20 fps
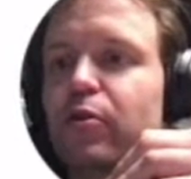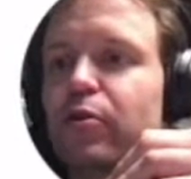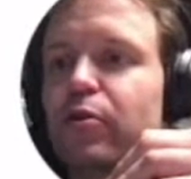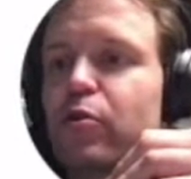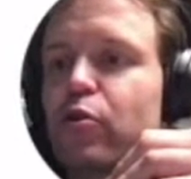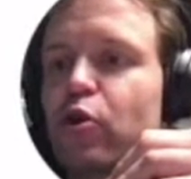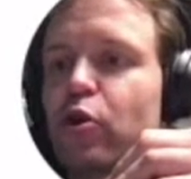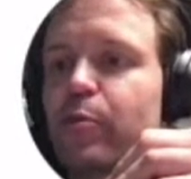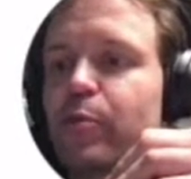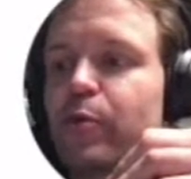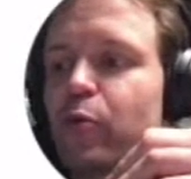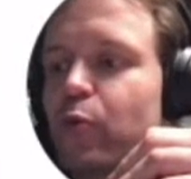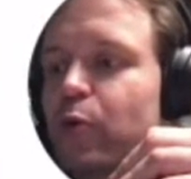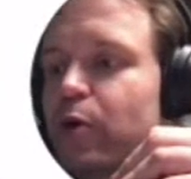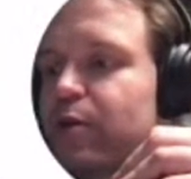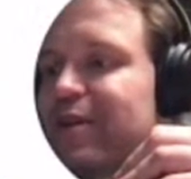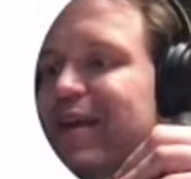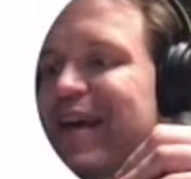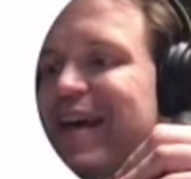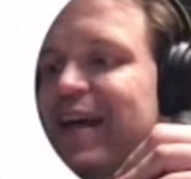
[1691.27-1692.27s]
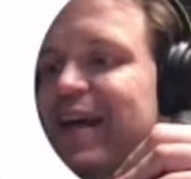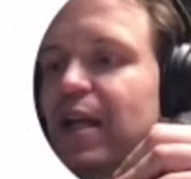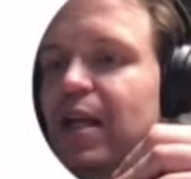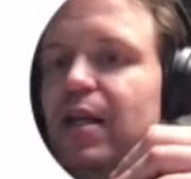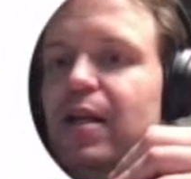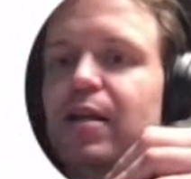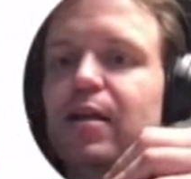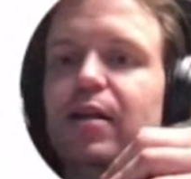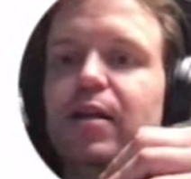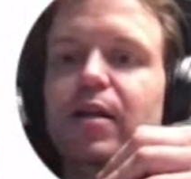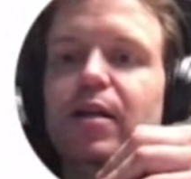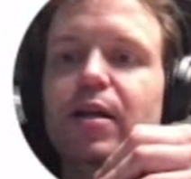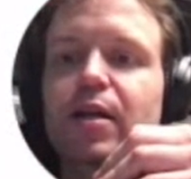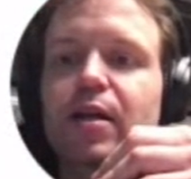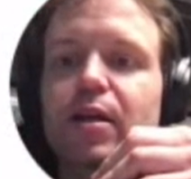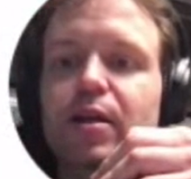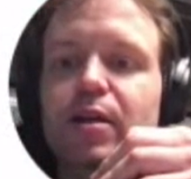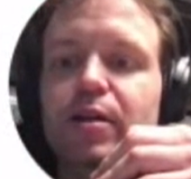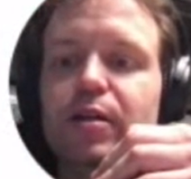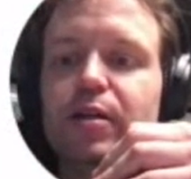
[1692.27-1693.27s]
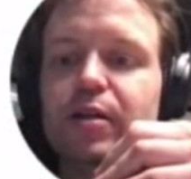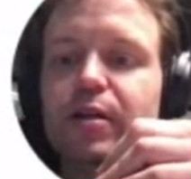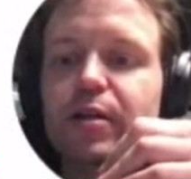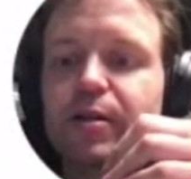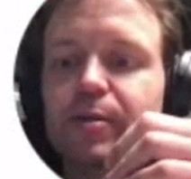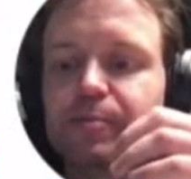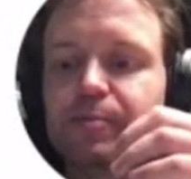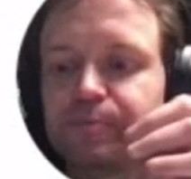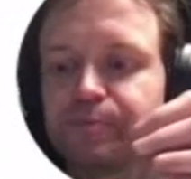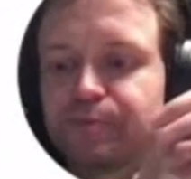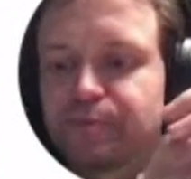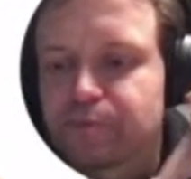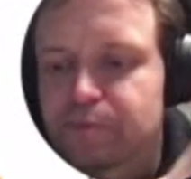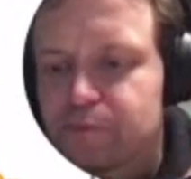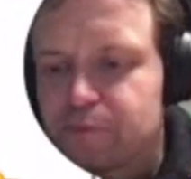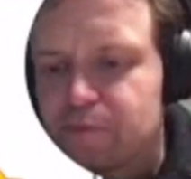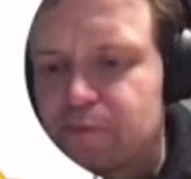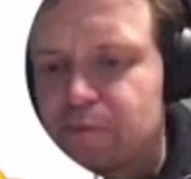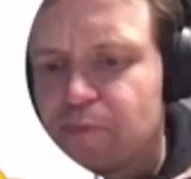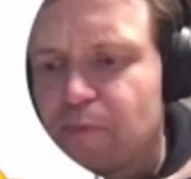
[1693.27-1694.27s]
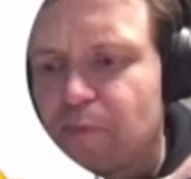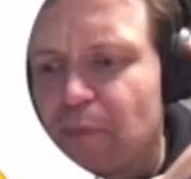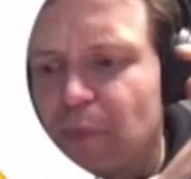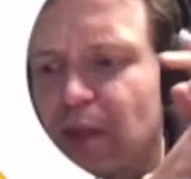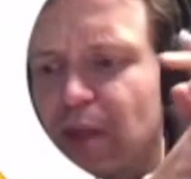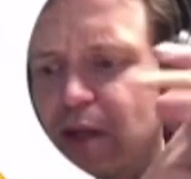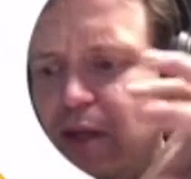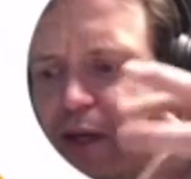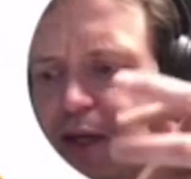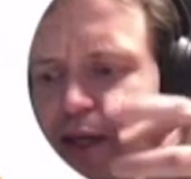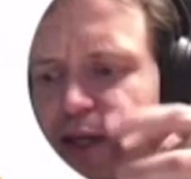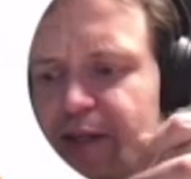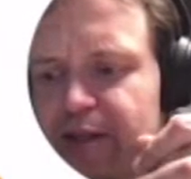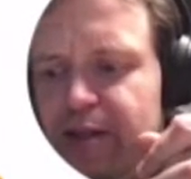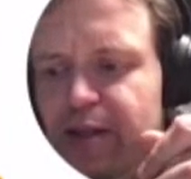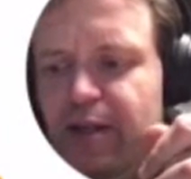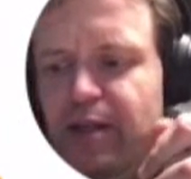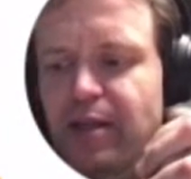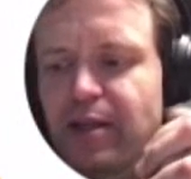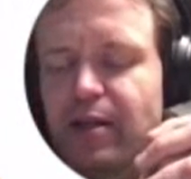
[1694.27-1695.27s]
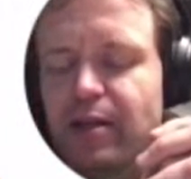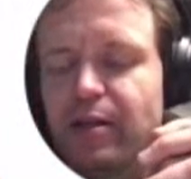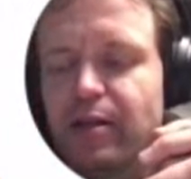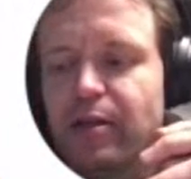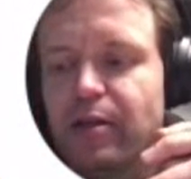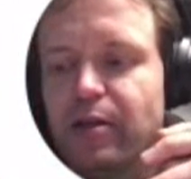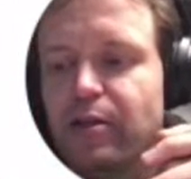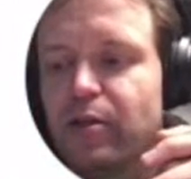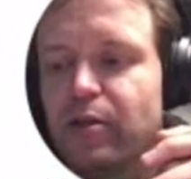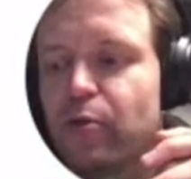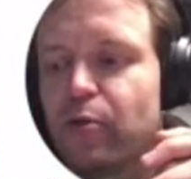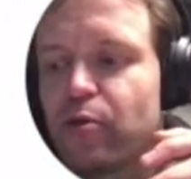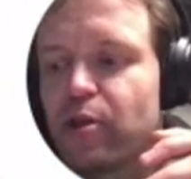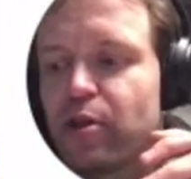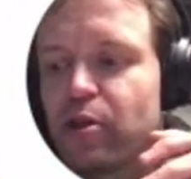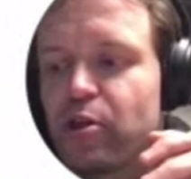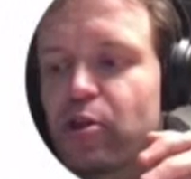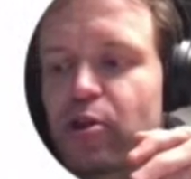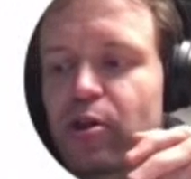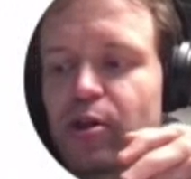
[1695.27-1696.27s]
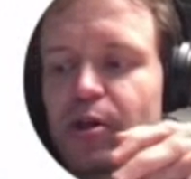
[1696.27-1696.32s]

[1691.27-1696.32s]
German word Engel, and they use this